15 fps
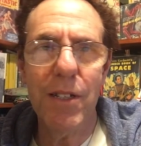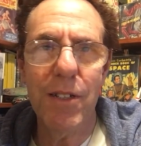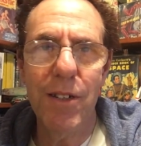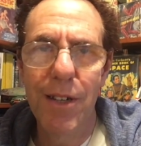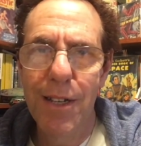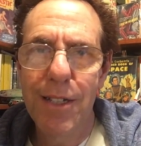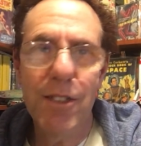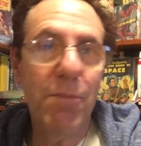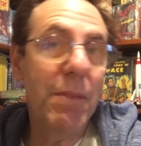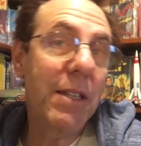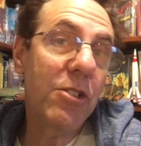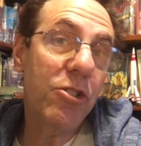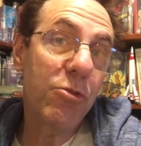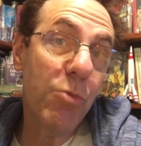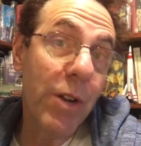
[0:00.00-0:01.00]
and
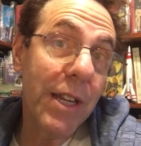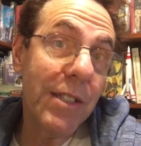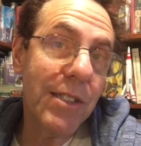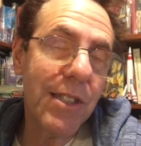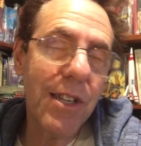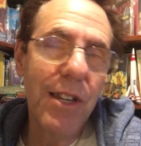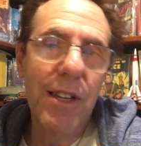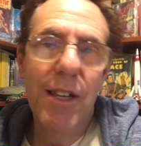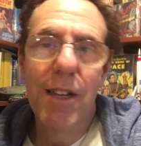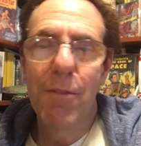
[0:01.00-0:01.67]
diminish risk